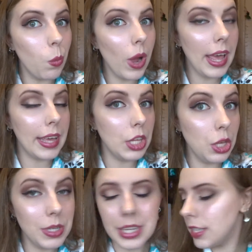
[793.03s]
I'm
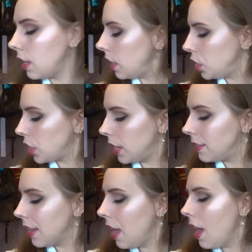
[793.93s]
wearing it, I
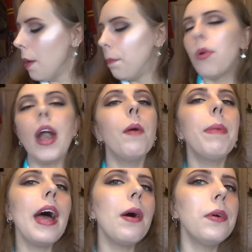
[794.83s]
don't mind it,
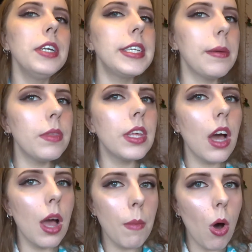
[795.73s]
but I don't
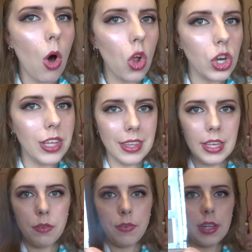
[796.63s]
think this particular